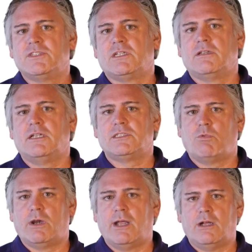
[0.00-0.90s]
facilities,
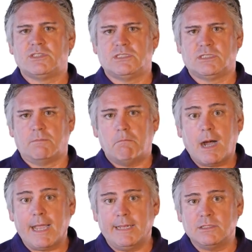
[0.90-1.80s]
warehouses, and
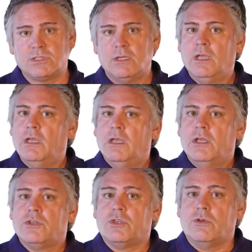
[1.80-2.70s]
mines,
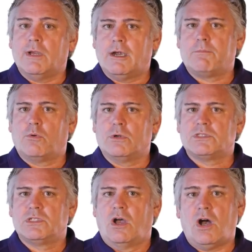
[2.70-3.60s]
to
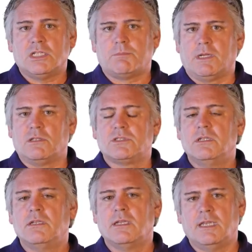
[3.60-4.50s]
airports, hospitals,
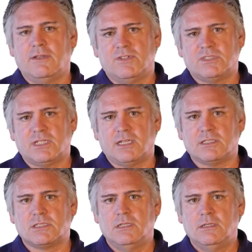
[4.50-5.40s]
and even
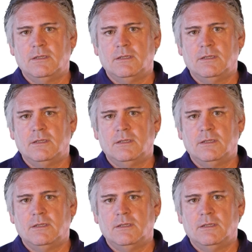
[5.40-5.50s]
cities.